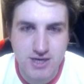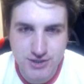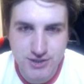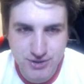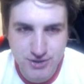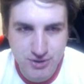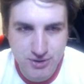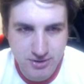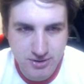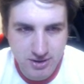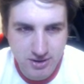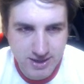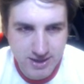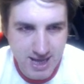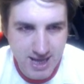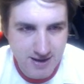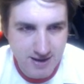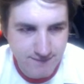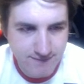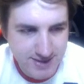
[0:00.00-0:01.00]
Done.
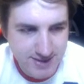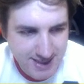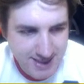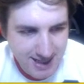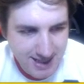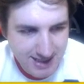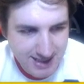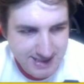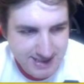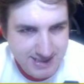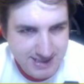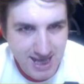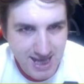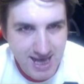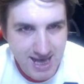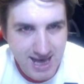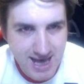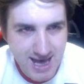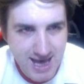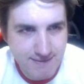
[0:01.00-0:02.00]
Okay, Vidal is
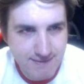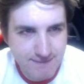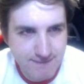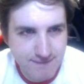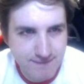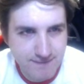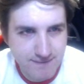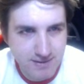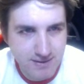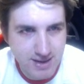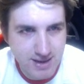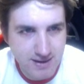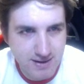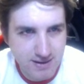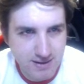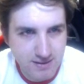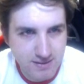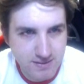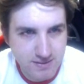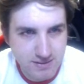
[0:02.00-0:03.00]
there. F
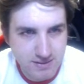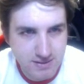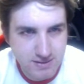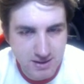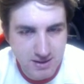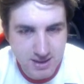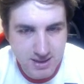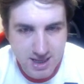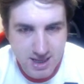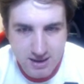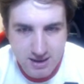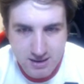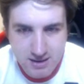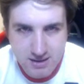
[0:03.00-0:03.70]
okay.